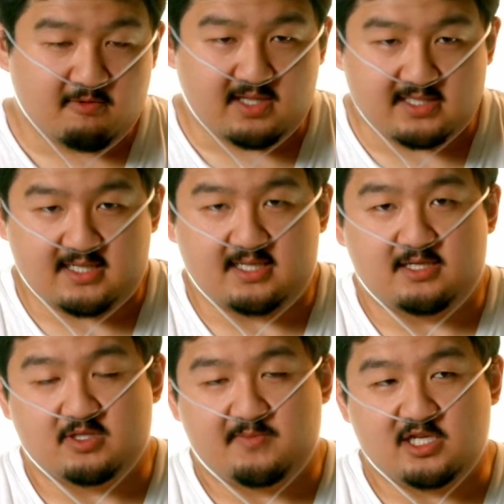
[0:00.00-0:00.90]
We then send
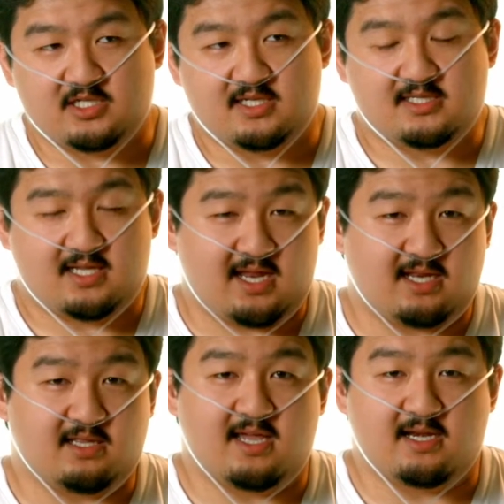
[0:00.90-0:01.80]
it to a specialist,
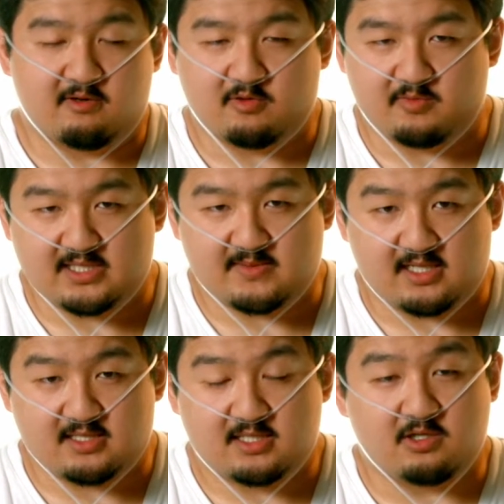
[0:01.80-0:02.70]
and then it will be
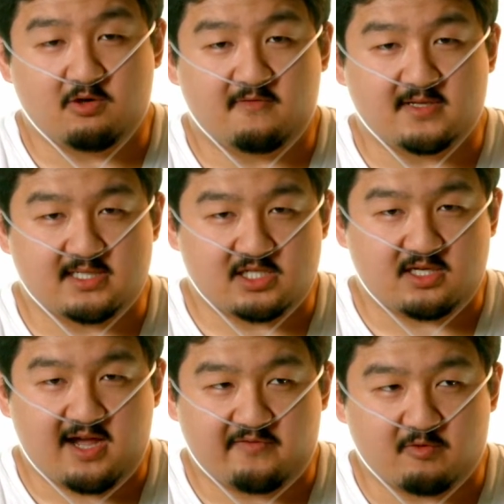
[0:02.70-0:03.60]
sent to your
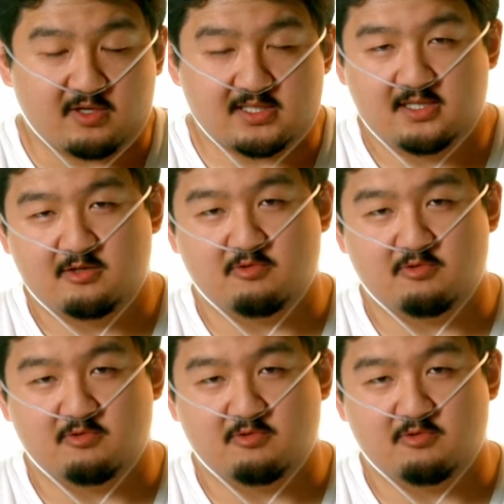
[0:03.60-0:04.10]
physician afterwards.